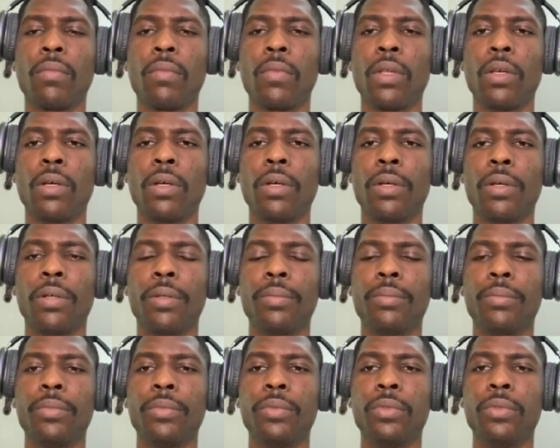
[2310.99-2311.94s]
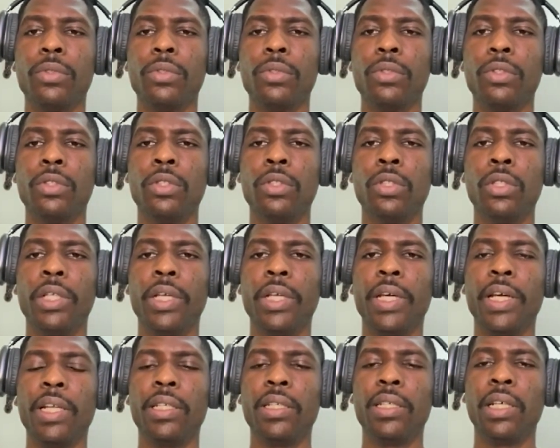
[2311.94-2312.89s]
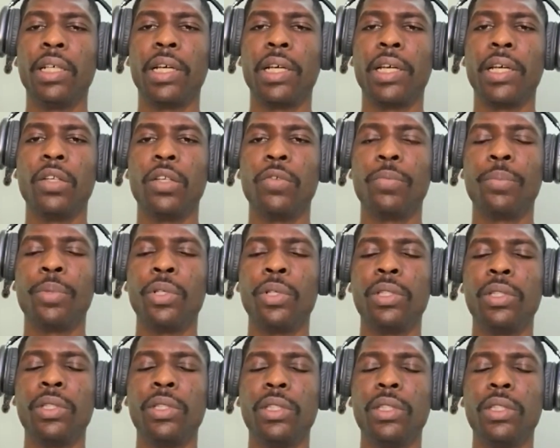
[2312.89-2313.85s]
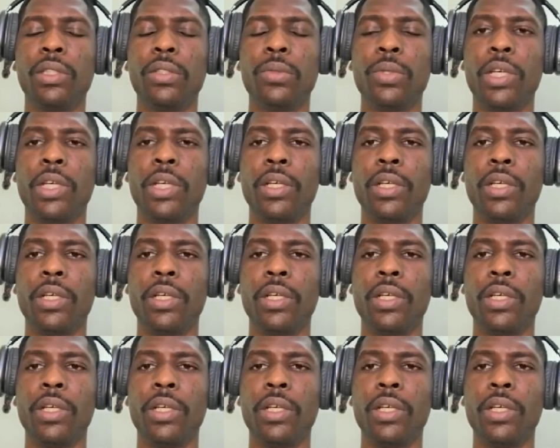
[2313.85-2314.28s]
They had that kind of policy where,